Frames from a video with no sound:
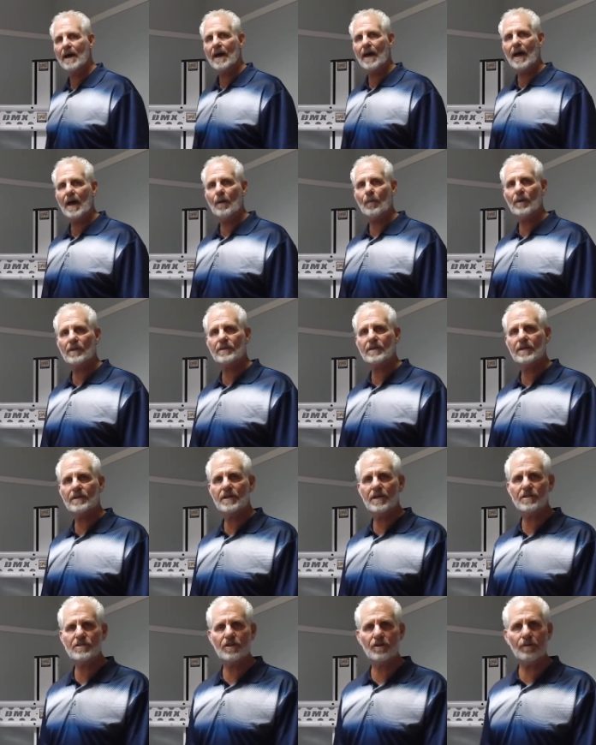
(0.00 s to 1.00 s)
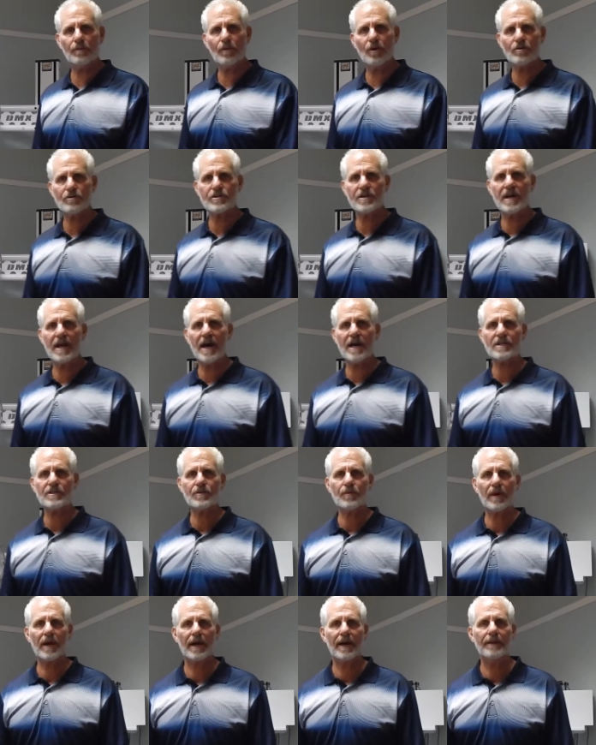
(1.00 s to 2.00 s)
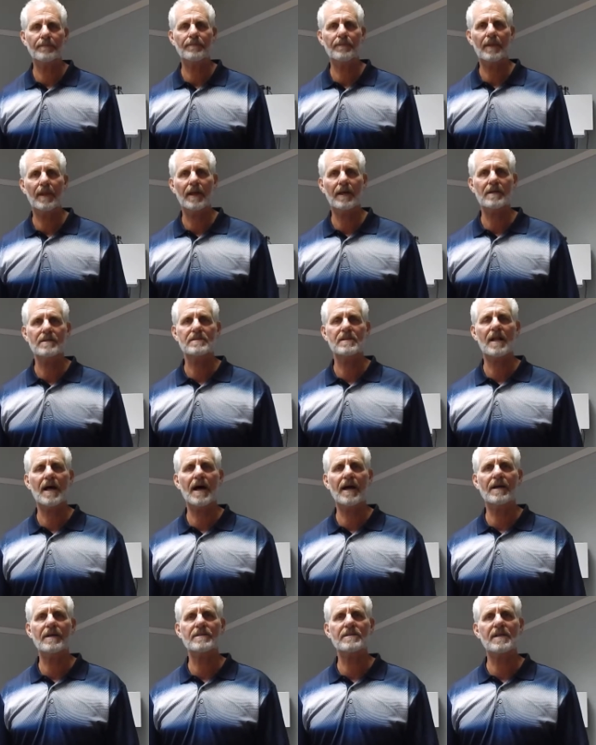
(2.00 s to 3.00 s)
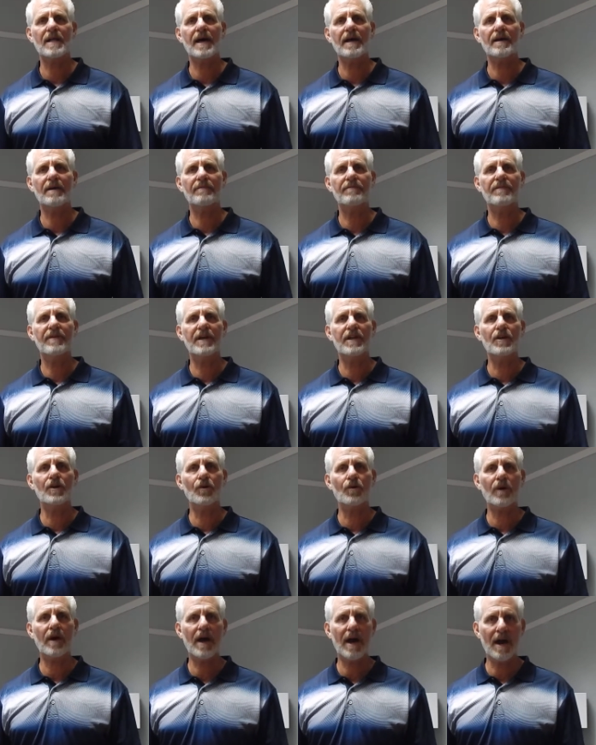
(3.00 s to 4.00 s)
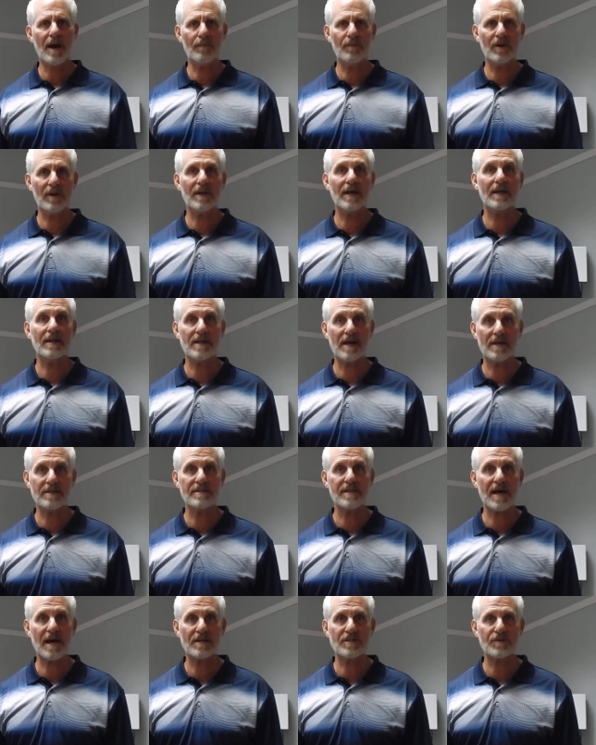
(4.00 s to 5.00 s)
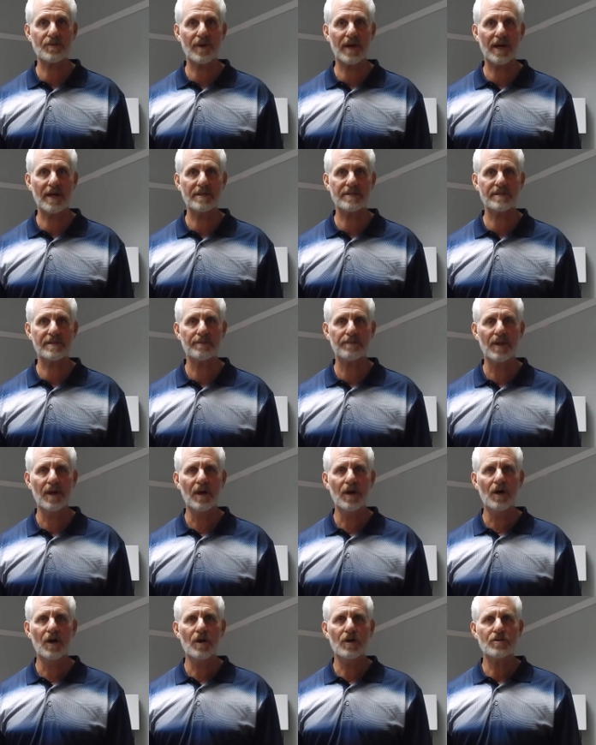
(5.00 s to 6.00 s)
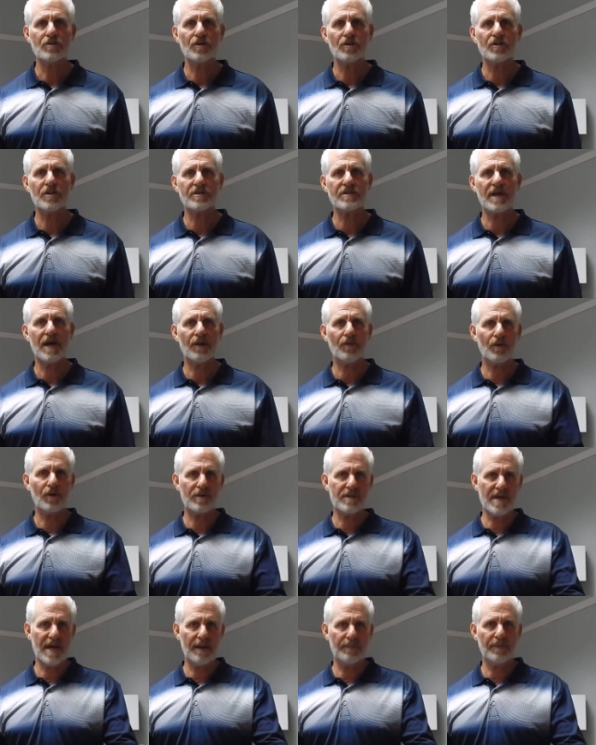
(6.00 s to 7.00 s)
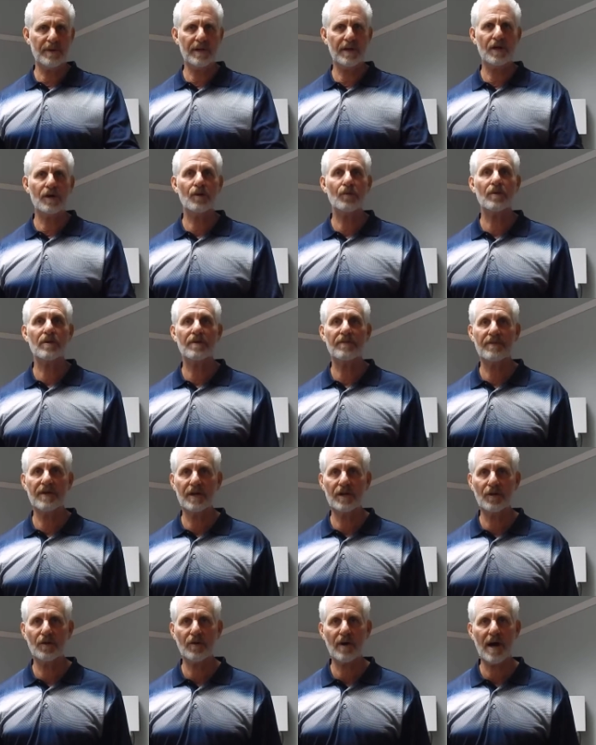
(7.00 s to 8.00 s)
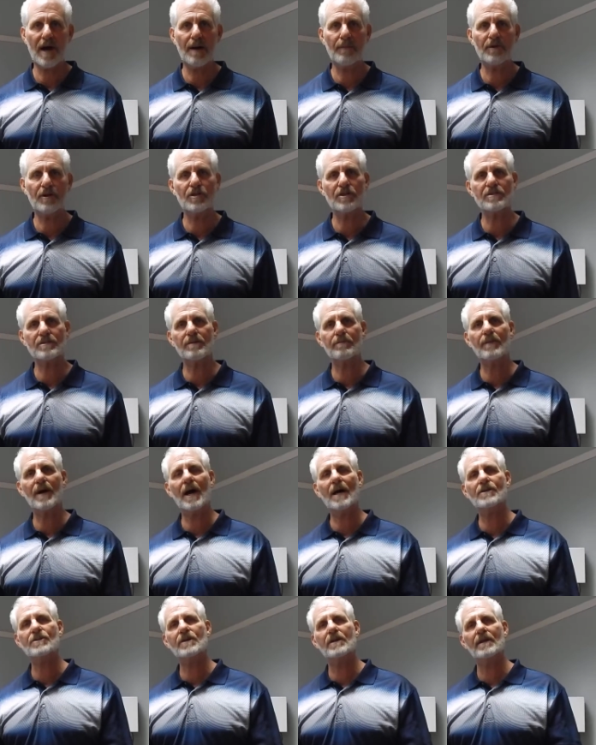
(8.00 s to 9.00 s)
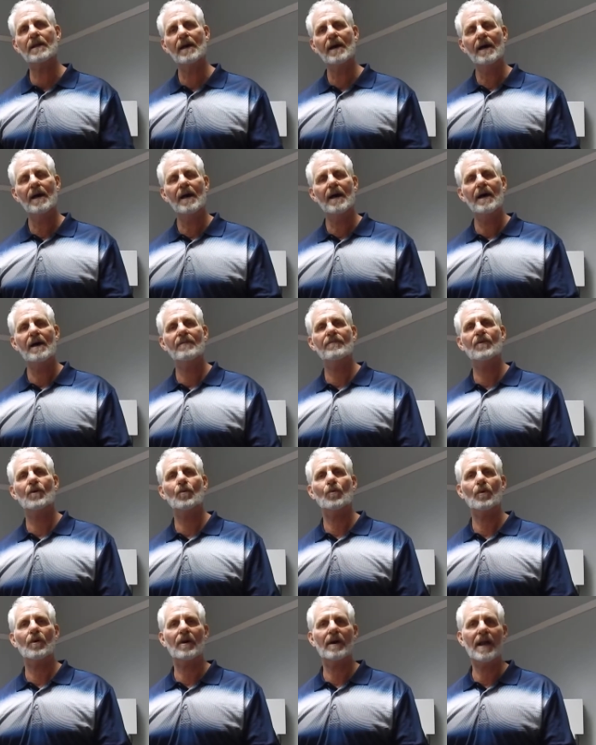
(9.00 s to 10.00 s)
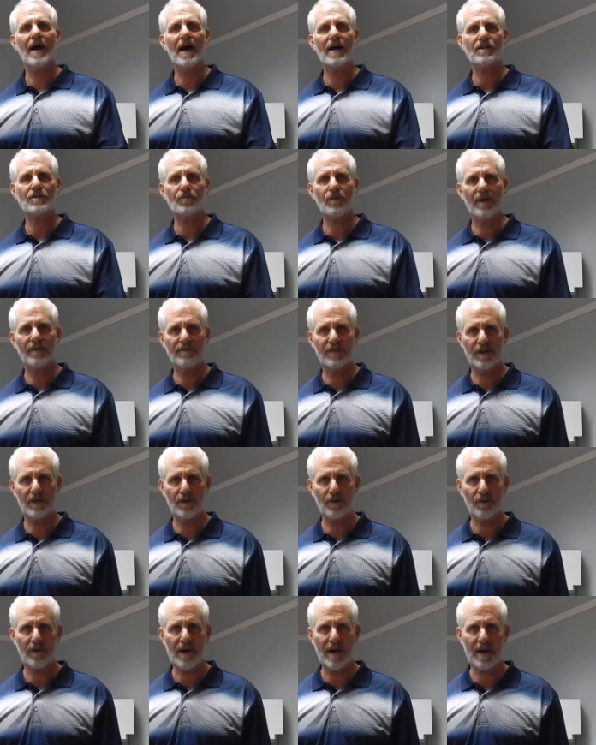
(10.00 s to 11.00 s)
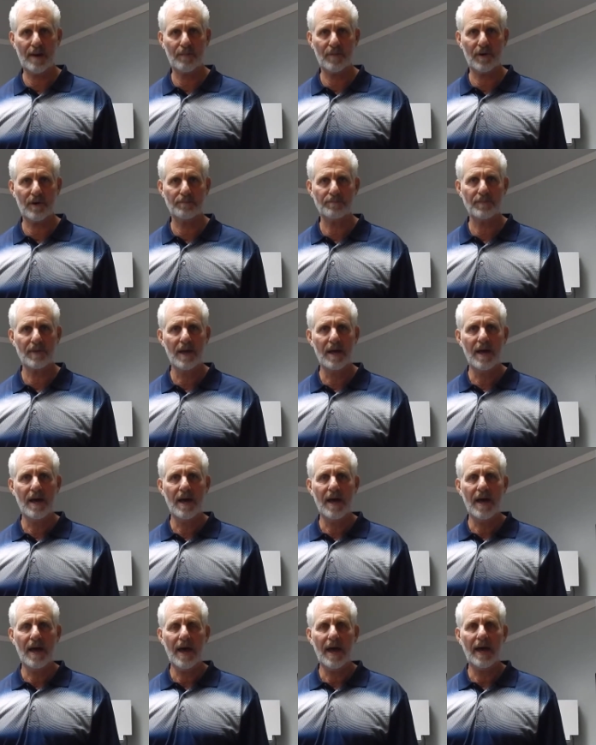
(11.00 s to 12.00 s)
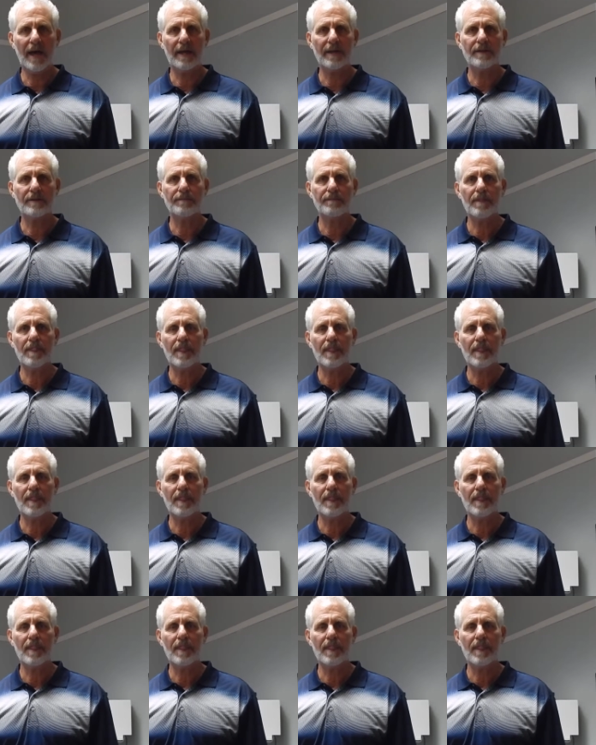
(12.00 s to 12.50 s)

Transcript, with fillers: And what the digital motion x-ray is like, it's like a video camera that does x-rays. So just like we're taping here with a video camera, just imagine if it were an x-ray video camera. And